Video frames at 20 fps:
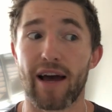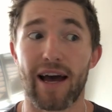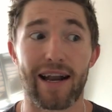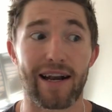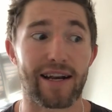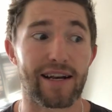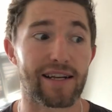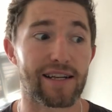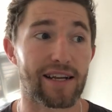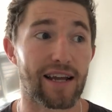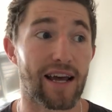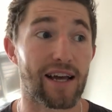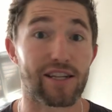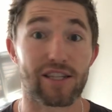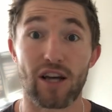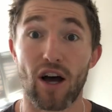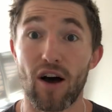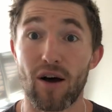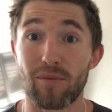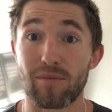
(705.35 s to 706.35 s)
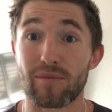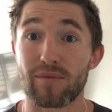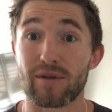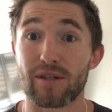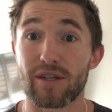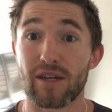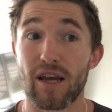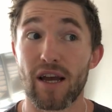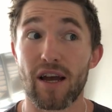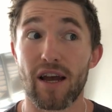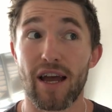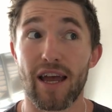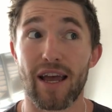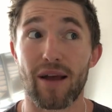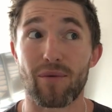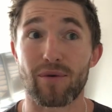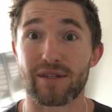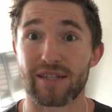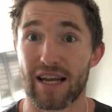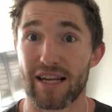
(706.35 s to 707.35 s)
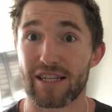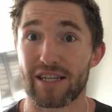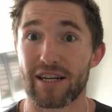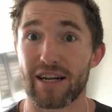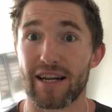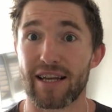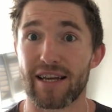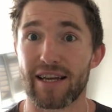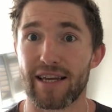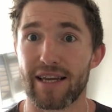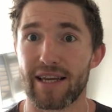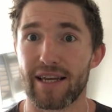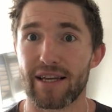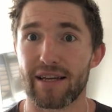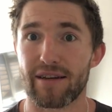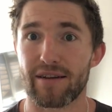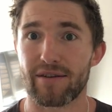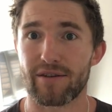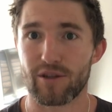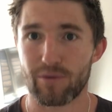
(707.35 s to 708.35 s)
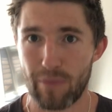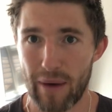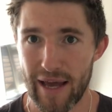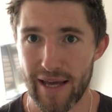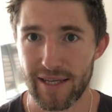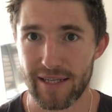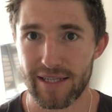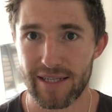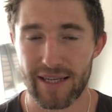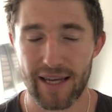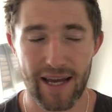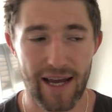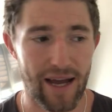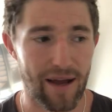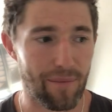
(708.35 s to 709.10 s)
And at times it was actually space.